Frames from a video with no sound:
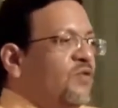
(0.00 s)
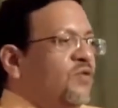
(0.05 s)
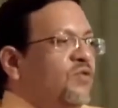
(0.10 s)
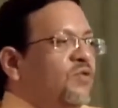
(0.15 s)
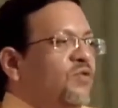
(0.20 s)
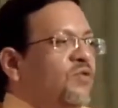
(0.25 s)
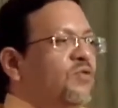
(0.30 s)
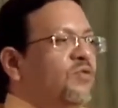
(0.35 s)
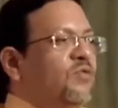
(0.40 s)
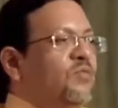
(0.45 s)

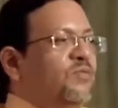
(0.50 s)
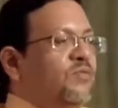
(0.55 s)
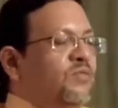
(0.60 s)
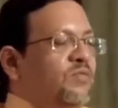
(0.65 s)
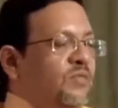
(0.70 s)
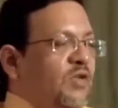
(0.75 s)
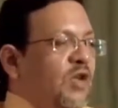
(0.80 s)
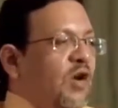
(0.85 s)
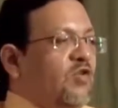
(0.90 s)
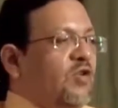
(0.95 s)
to
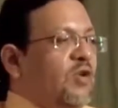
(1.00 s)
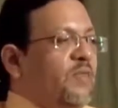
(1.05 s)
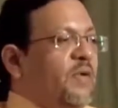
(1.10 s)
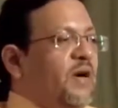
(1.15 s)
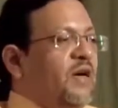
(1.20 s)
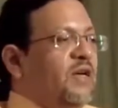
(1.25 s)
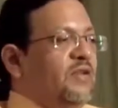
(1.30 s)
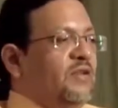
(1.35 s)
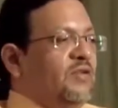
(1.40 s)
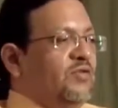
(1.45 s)
the outer
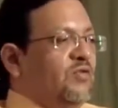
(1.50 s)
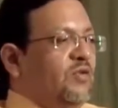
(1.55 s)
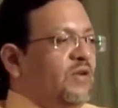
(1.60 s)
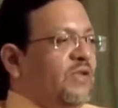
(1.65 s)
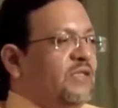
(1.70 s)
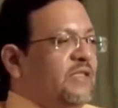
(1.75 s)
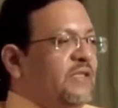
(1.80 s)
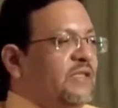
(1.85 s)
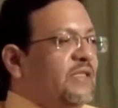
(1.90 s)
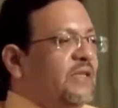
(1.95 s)
part in the
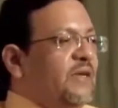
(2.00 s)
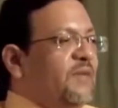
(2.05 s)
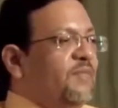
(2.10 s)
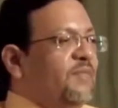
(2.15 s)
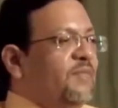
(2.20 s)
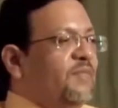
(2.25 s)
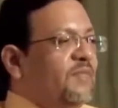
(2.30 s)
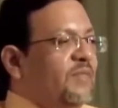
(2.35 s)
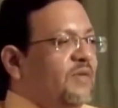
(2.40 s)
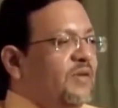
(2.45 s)
solar system,